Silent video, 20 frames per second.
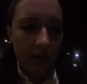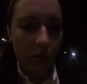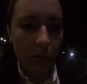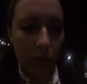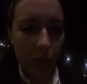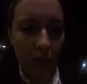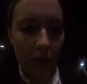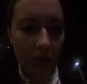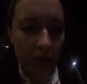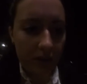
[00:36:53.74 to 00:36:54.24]

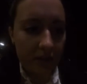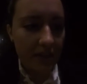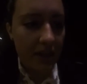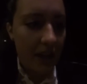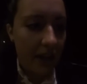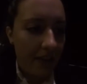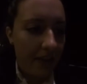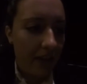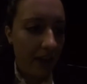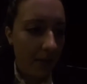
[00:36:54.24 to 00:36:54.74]
world
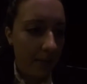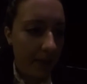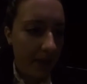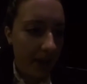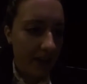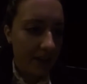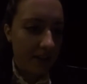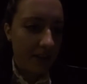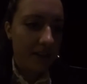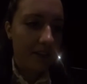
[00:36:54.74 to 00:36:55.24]
then
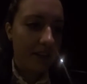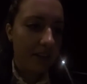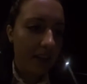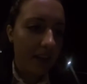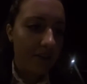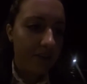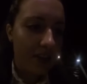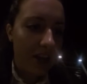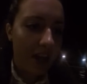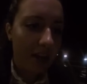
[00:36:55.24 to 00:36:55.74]
abandoned,
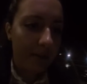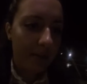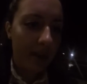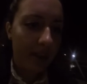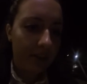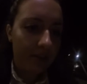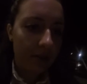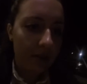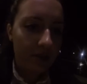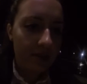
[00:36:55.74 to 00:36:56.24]
left dying by
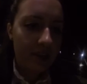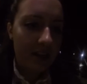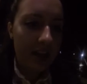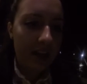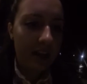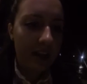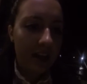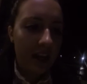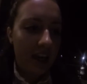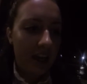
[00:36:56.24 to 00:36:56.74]
the roadside.